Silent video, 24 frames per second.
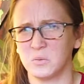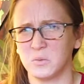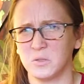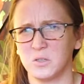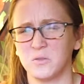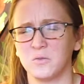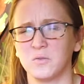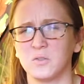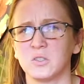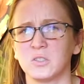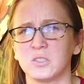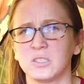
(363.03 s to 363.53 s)
when you
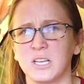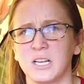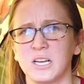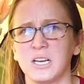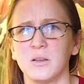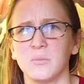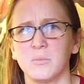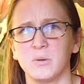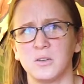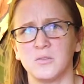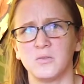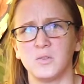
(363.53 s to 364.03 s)
first get
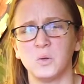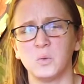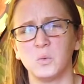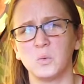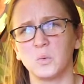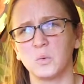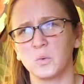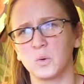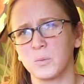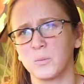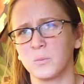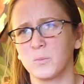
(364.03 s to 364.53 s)
it, but if you
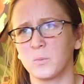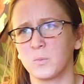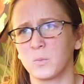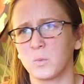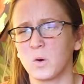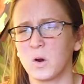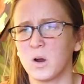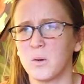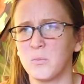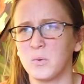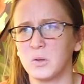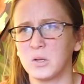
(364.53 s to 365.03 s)

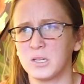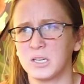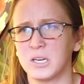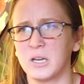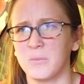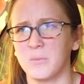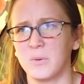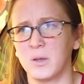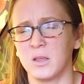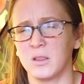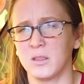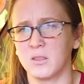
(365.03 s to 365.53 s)
crumple it
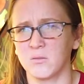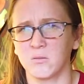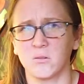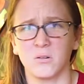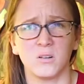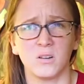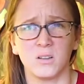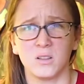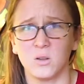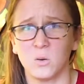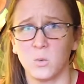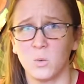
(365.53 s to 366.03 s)
up and throw
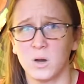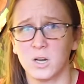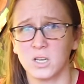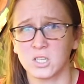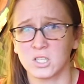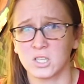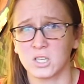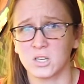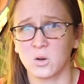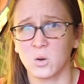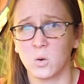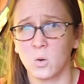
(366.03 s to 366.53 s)
it in the
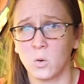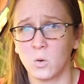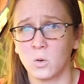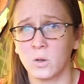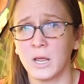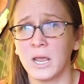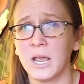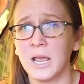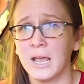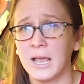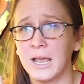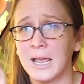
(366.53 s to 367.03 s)
wash on cold
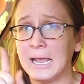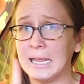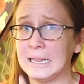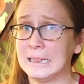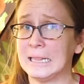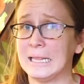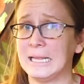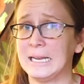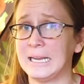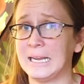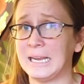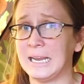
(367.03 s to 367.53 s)
and
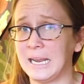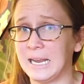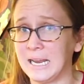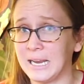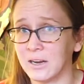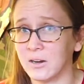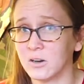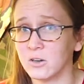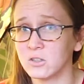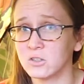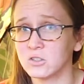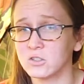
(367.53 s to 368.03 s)
let it
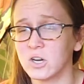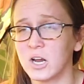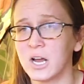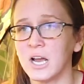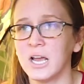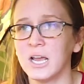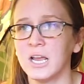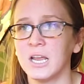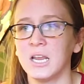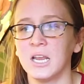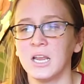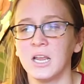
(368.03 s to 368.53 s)
air
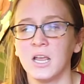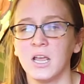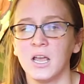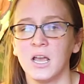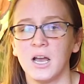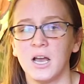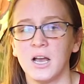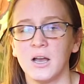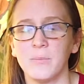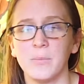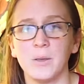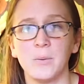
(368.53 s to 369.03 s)
dry,
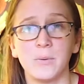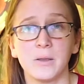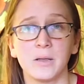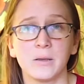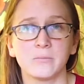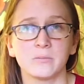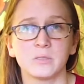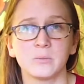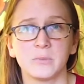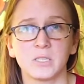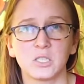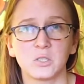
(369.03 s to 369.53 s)
it
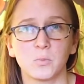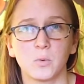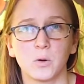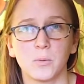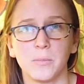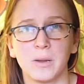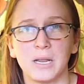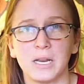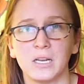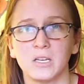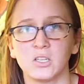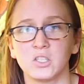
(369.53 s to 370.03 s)
becomes much more
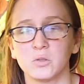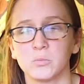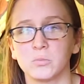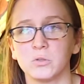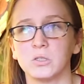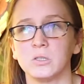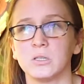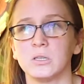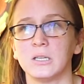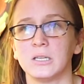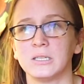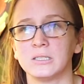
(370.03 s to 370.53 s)

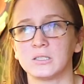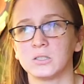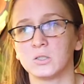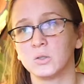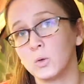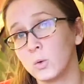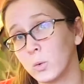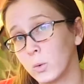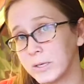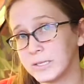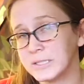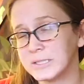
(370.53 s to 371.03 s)
manageable and less
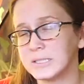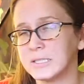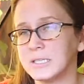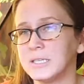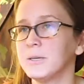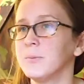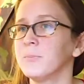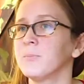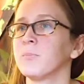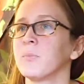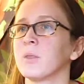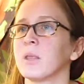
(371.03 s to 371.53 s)

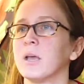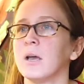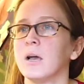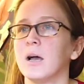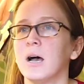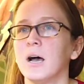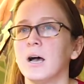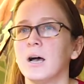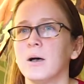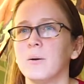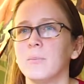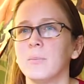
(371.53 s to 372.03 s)
noisy.
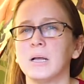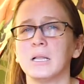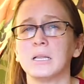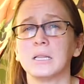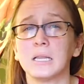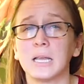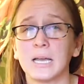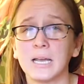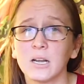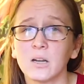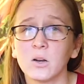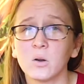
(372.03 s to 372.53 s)
A
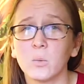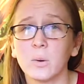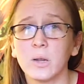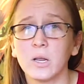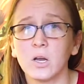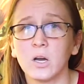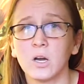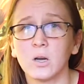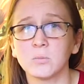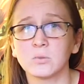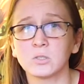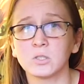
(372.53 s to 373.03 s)
lighter weight
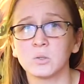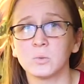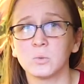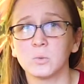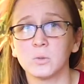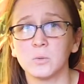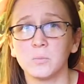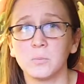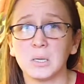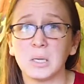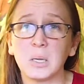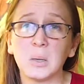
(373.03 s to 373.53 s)
option
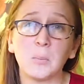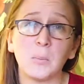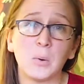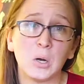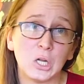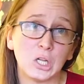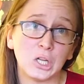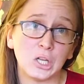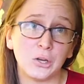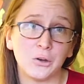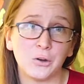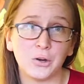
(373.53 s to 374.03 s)
would be
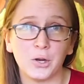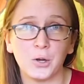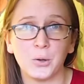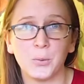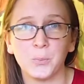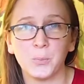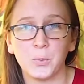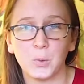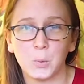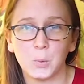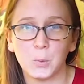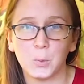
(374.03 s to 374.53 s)
polycro
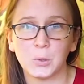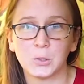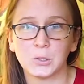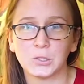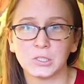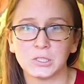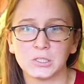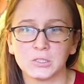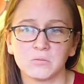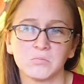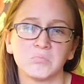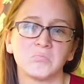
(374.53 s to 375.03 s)
or
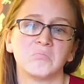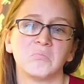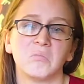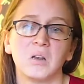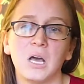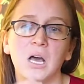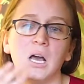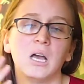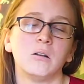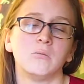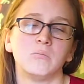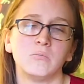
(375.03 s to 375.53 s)
just
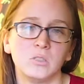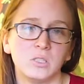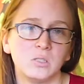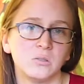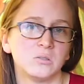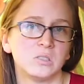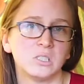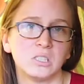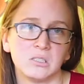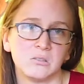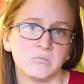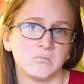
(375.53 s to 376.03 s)
not
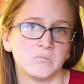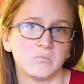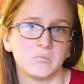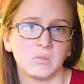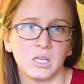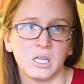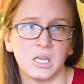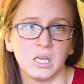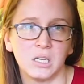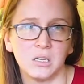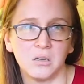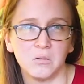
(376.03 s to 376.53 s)
using
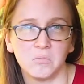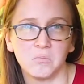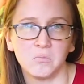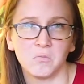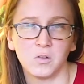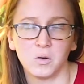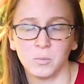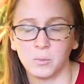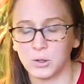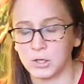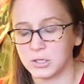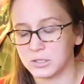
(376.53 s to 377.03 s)
a
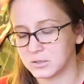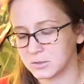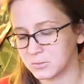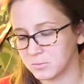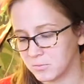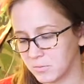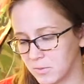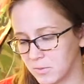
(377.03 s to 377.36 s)
footprint.